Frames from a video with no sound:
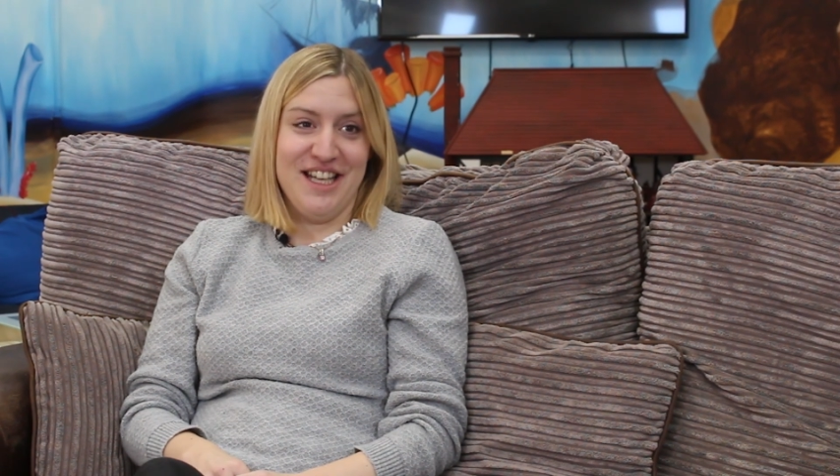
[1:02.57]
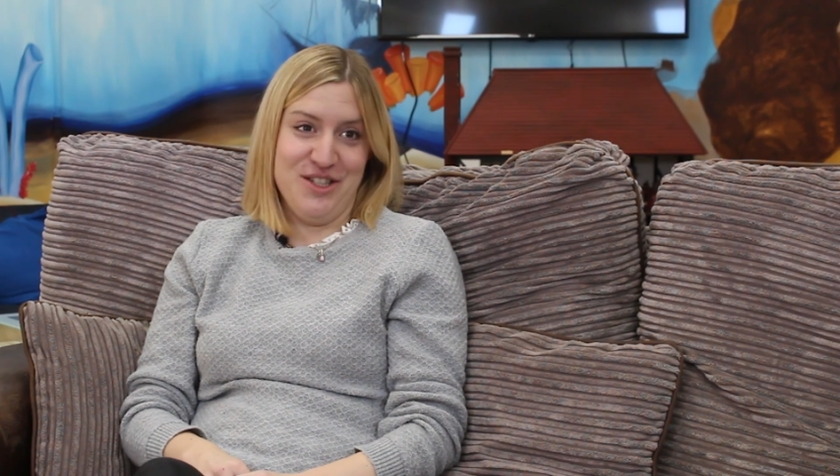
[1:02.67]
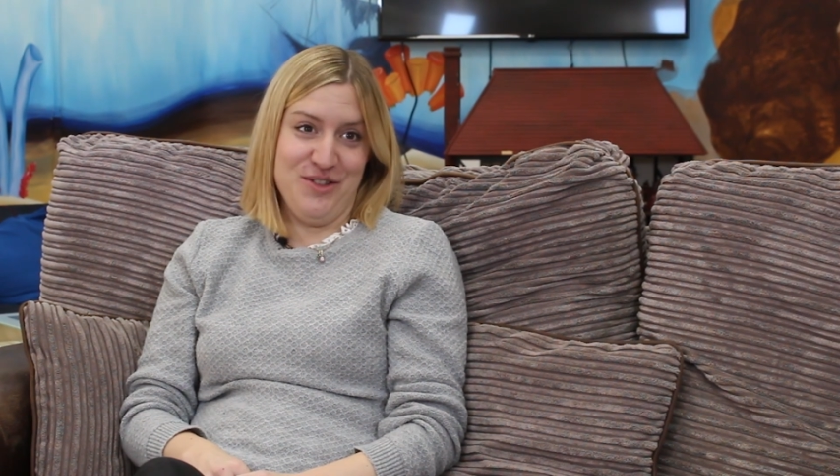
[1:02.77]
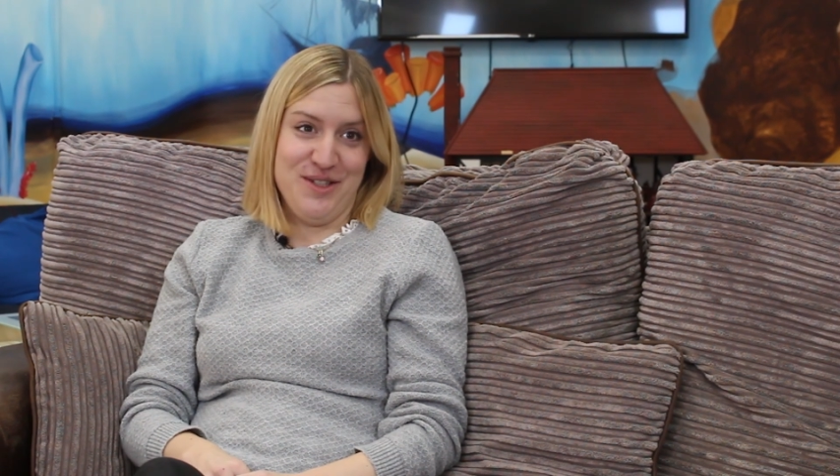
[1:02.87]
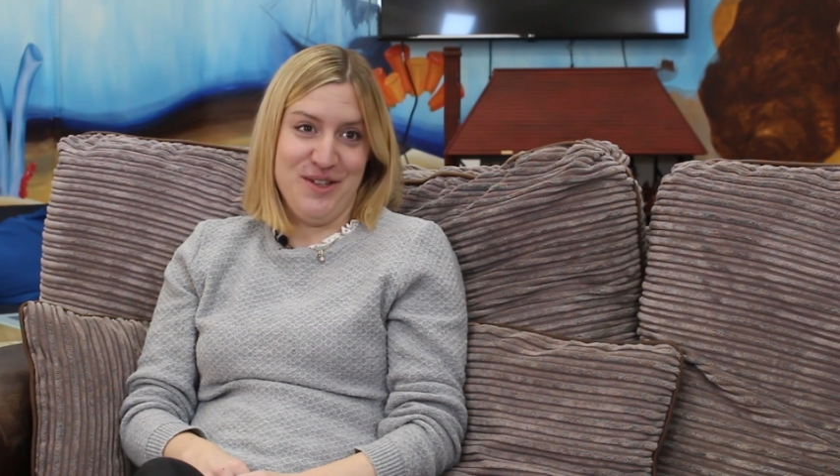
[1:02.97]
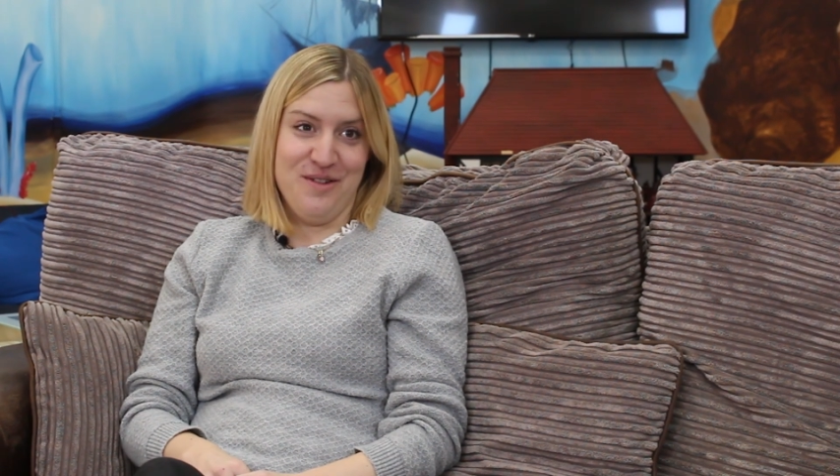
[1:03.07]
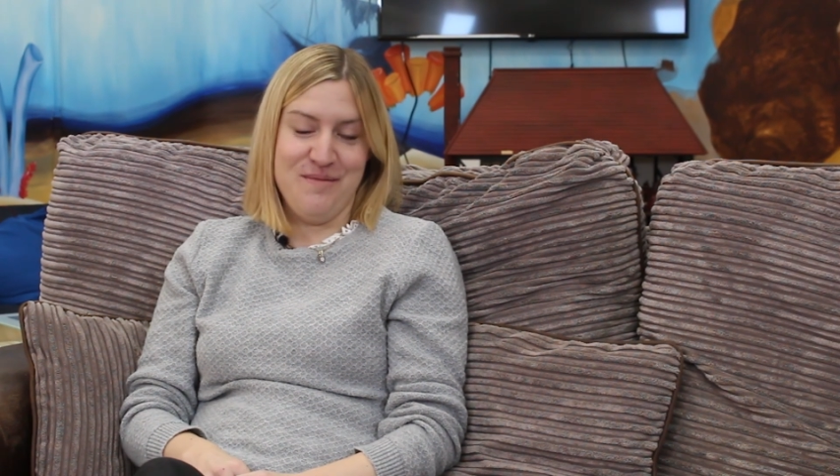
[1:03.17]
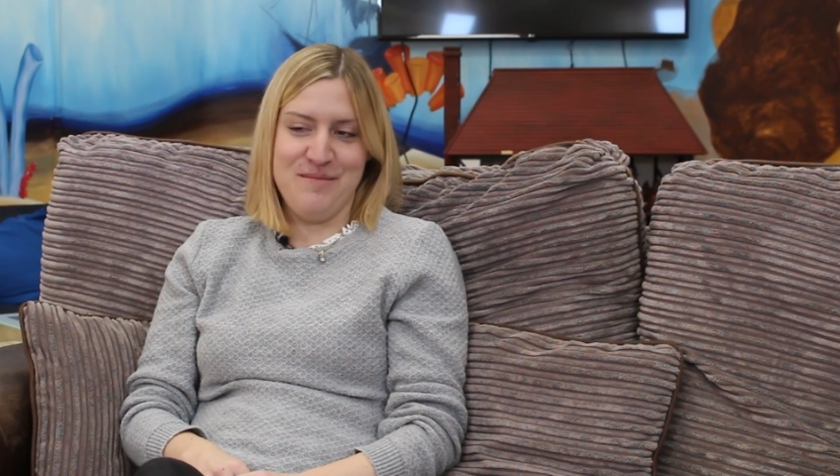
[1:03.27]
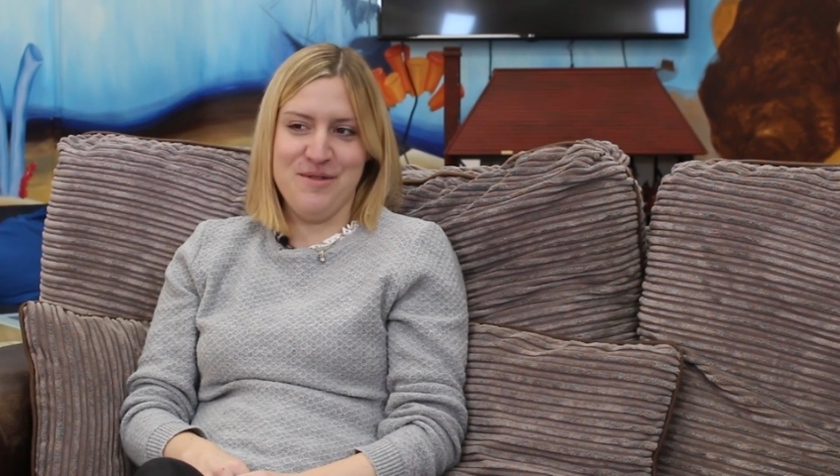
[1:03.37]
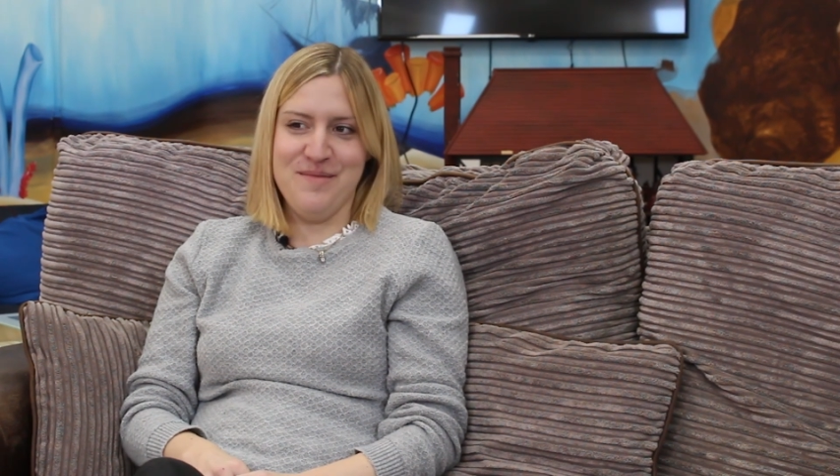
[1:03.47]
they do still
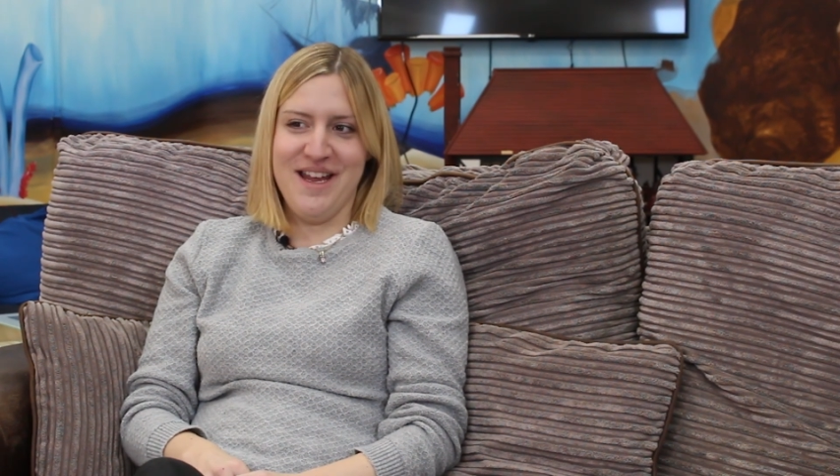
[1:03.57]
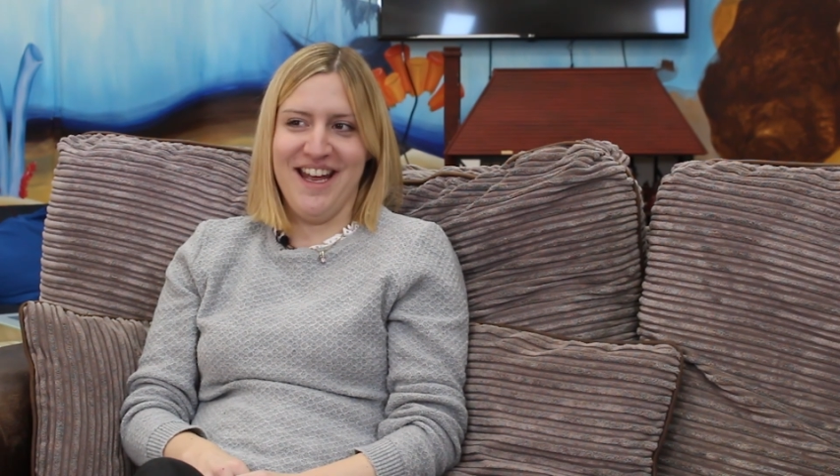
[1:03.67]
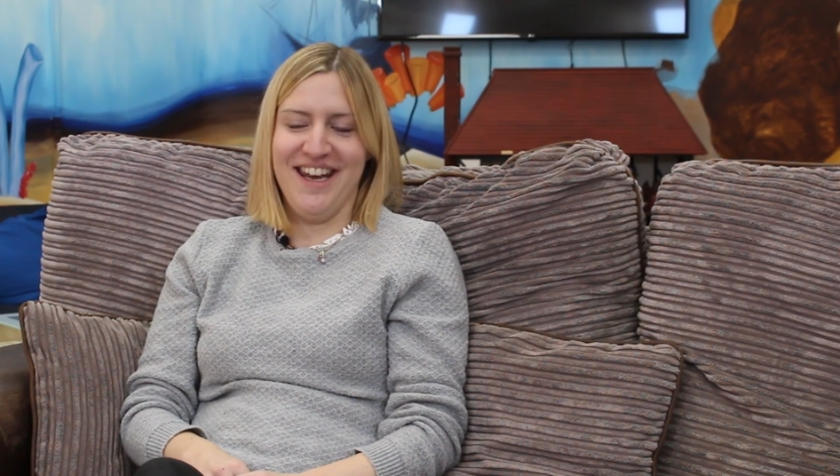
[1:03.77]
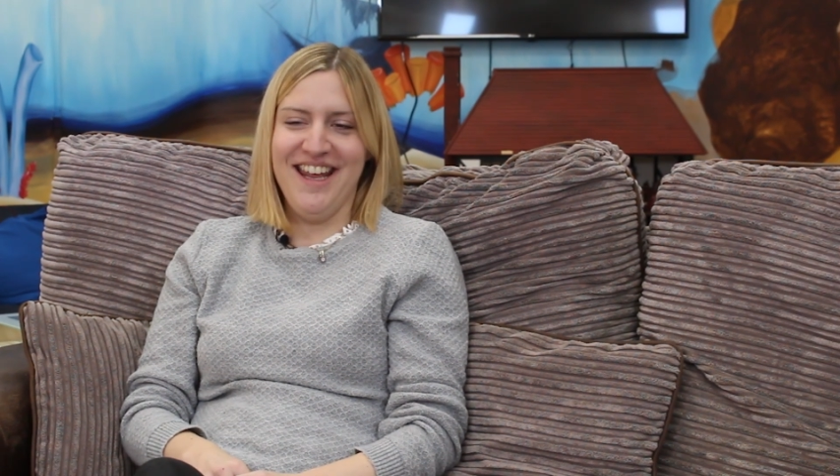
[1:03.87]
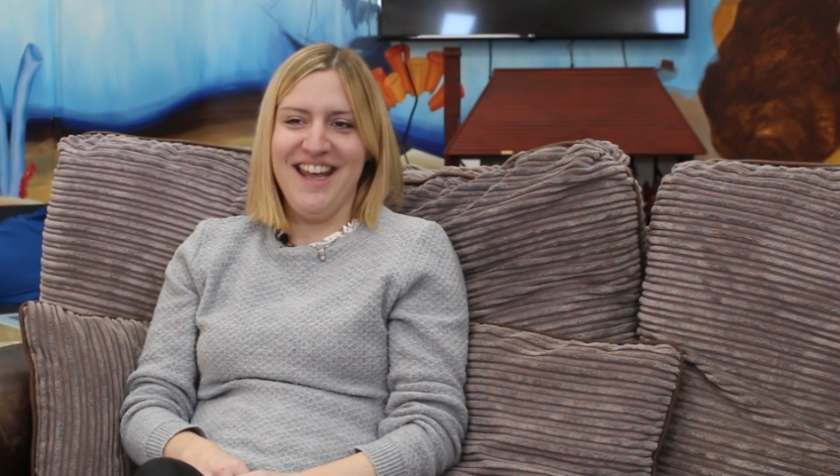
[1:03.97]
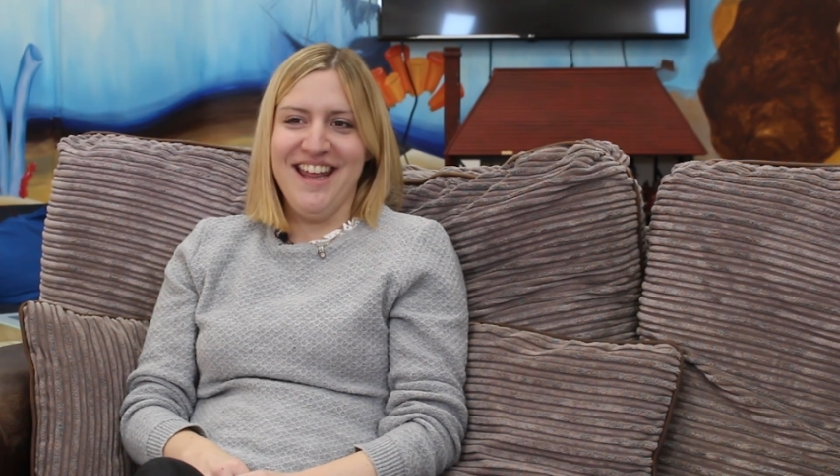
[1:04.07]
remember me and